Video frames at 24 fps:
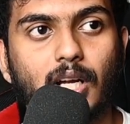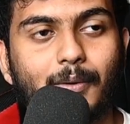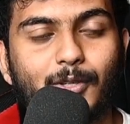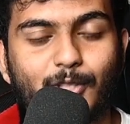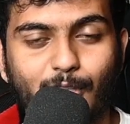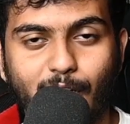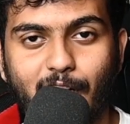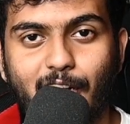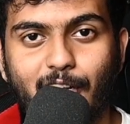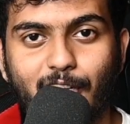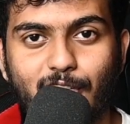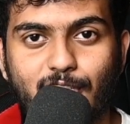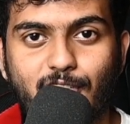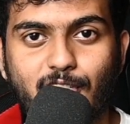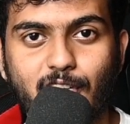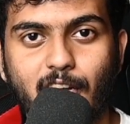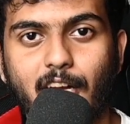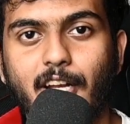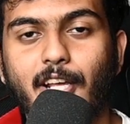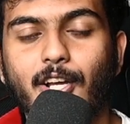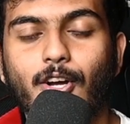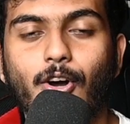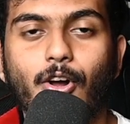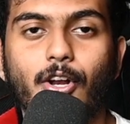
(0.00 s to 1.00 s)
traders
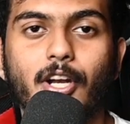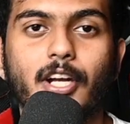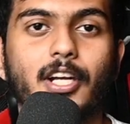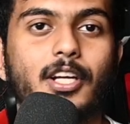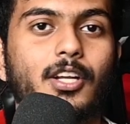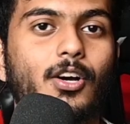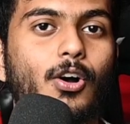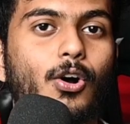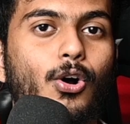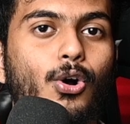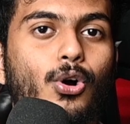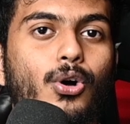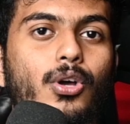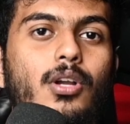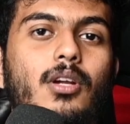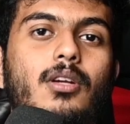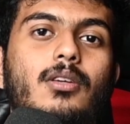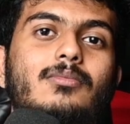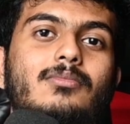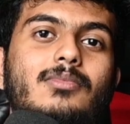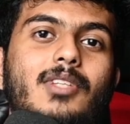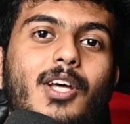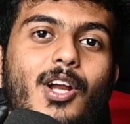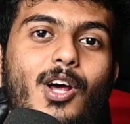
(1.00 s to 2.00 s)
trading on it, or
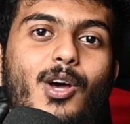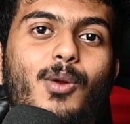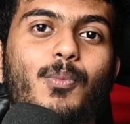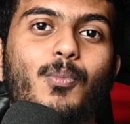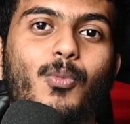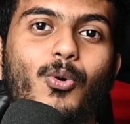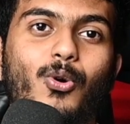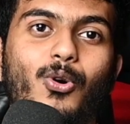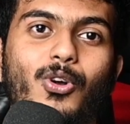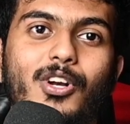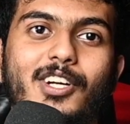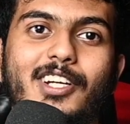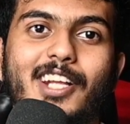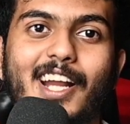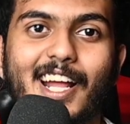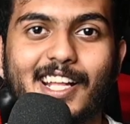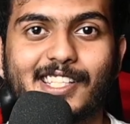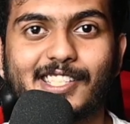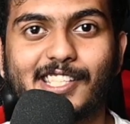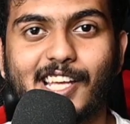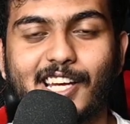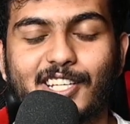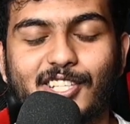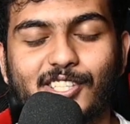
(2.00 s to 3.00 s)
there are more
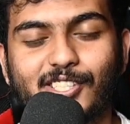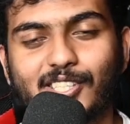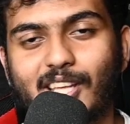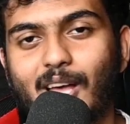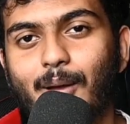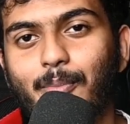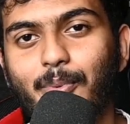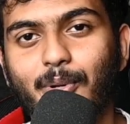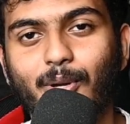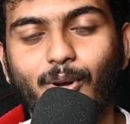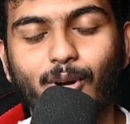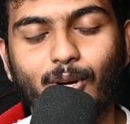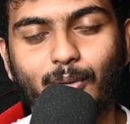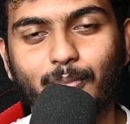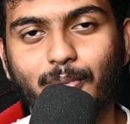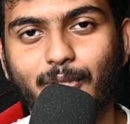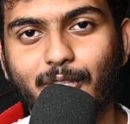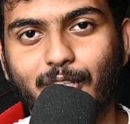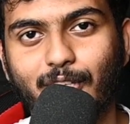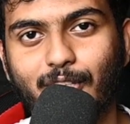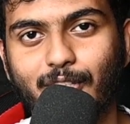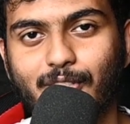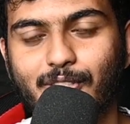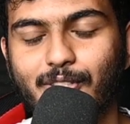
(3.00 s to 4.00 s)
transactions happening on a
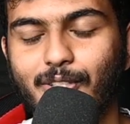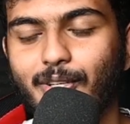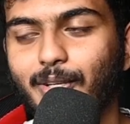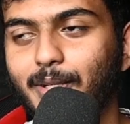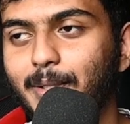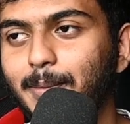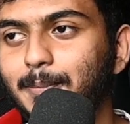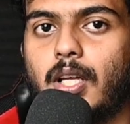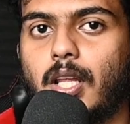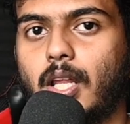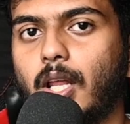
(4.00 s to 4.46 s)
particular stock.